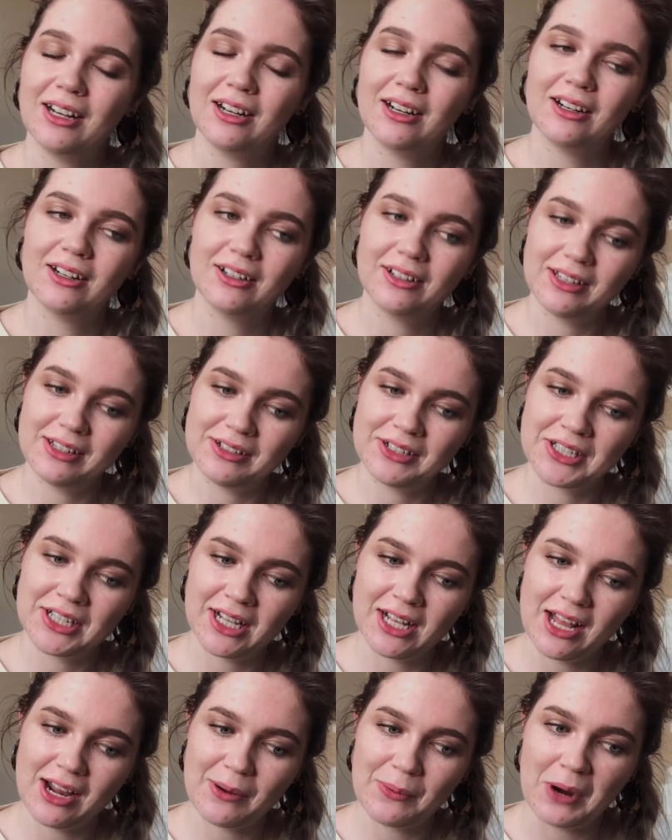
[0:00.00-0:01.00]
Oh, that was a
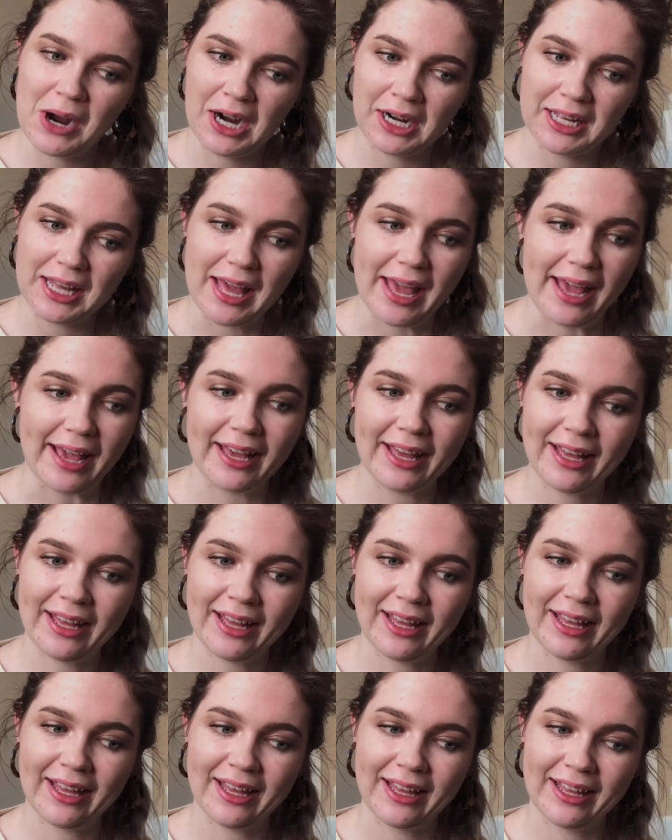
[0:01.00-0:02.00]
lot of walking
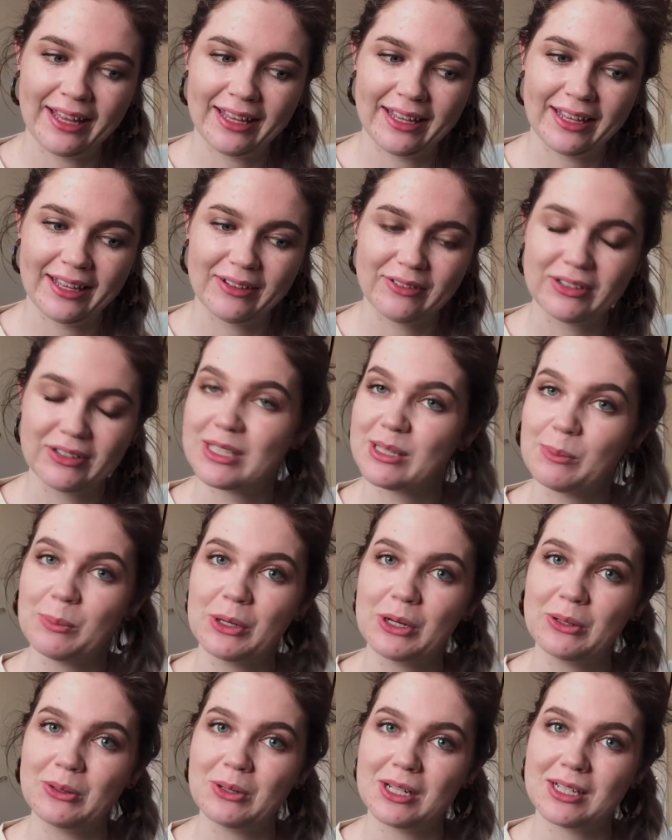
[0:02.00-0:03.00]
for someone
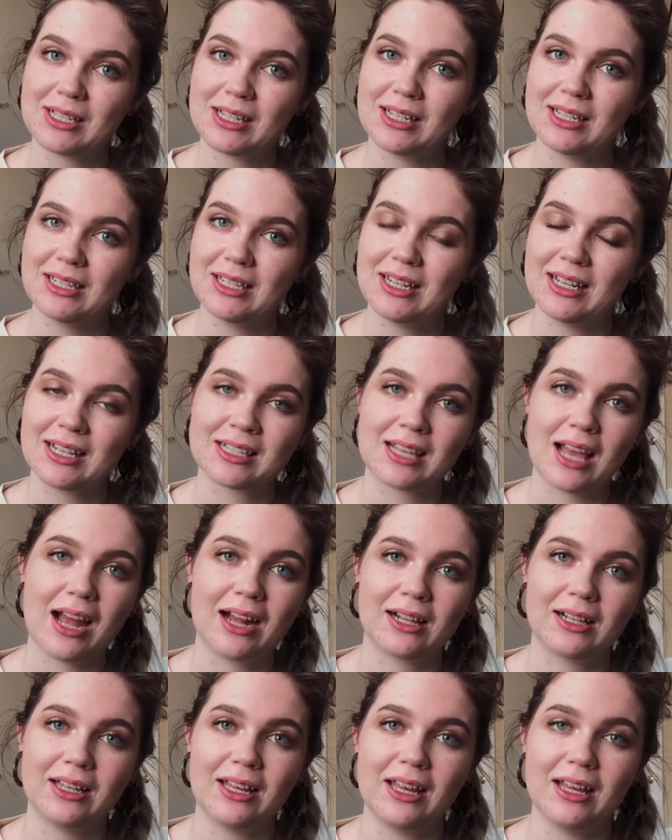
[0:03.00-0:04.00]
who doesn't
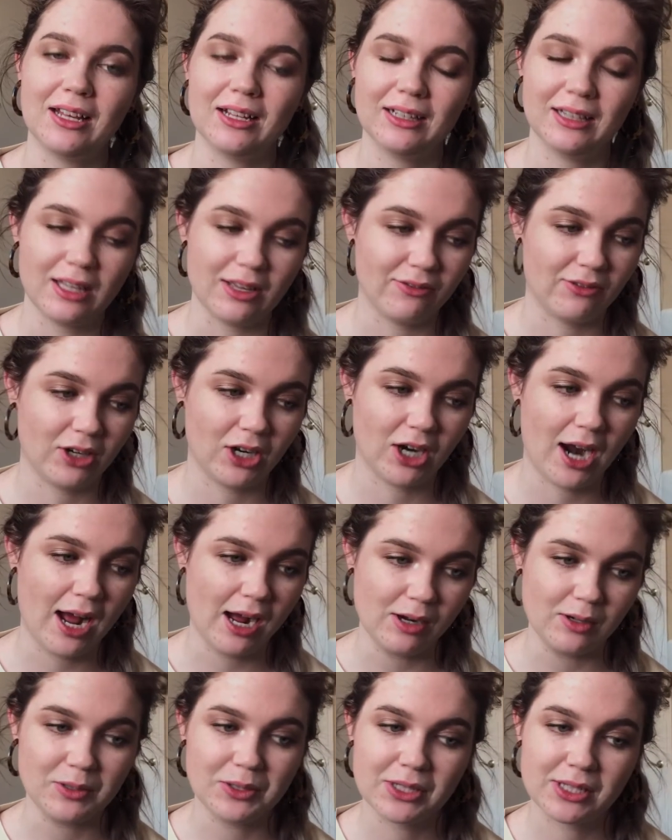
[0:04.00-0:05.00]
exactly leave her
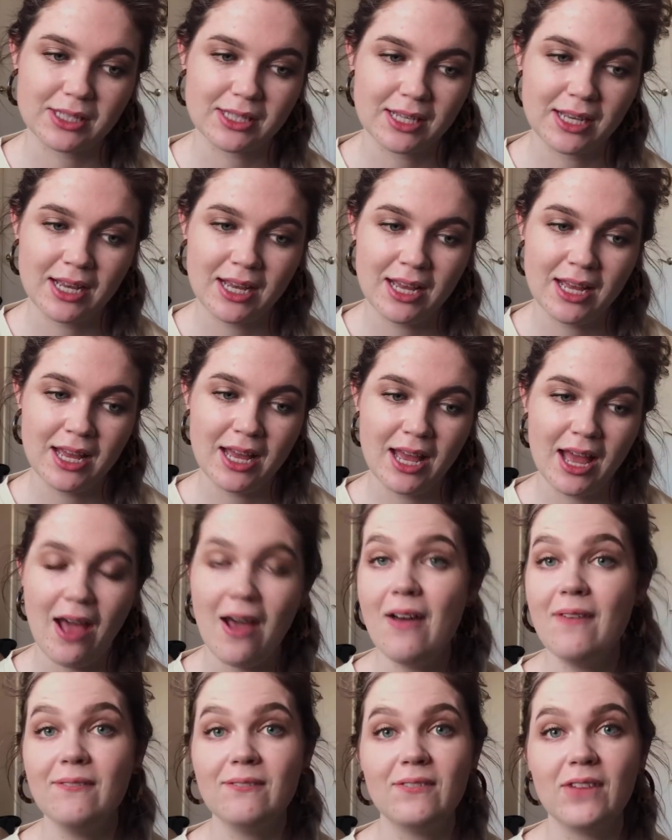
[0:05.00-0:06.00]
house
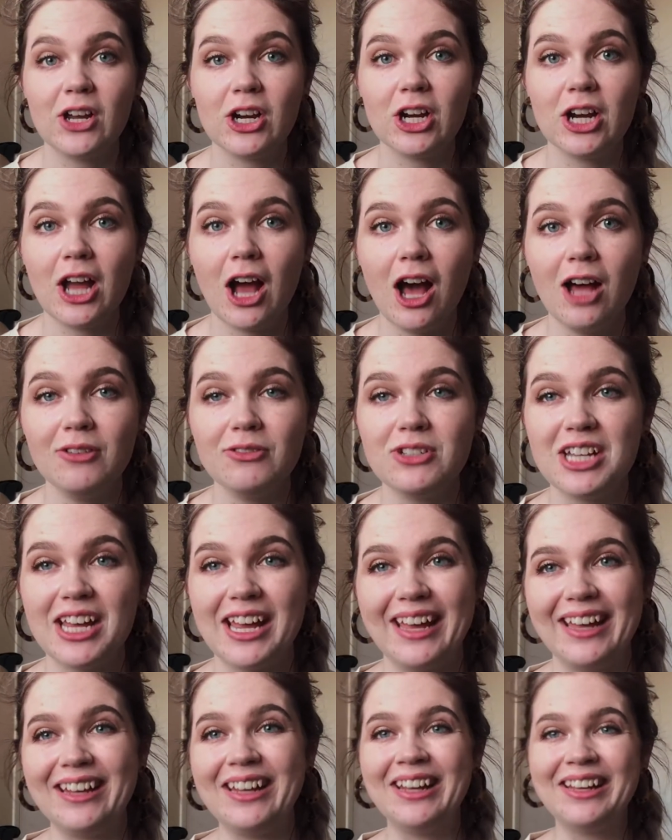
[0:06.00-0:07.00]
very
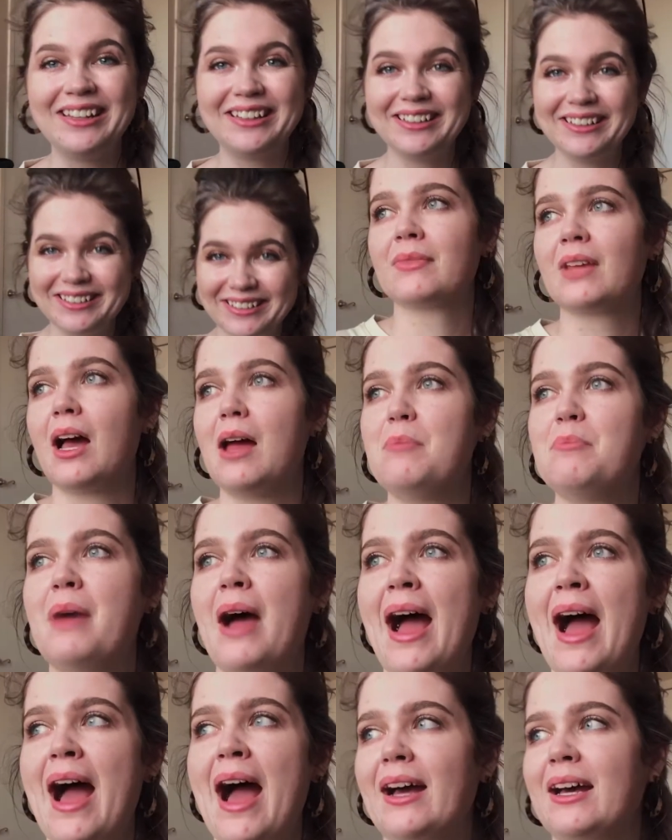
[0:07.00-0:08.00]
often. I'm
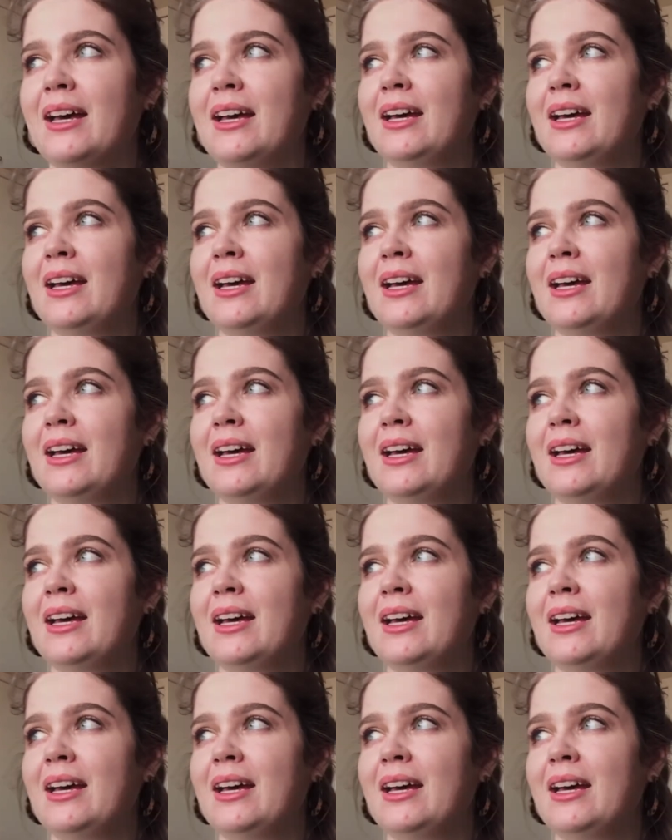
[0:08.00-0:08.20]
back.